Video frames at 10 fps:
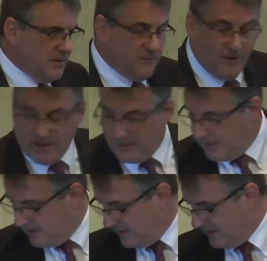
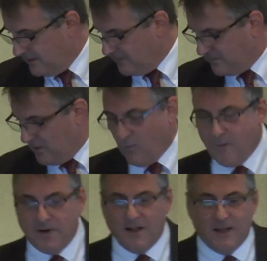Finally, I've got
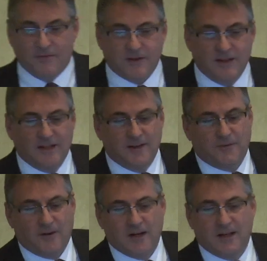1 minute left.
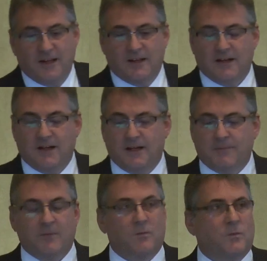Finally,
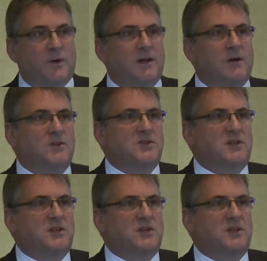we know that